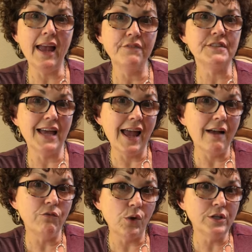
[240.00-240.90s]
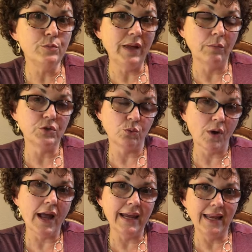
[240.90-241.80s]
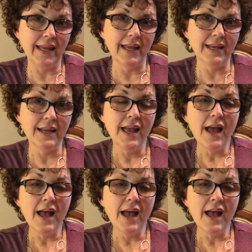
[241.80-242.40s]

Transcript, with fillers: have to have one to be able to write in.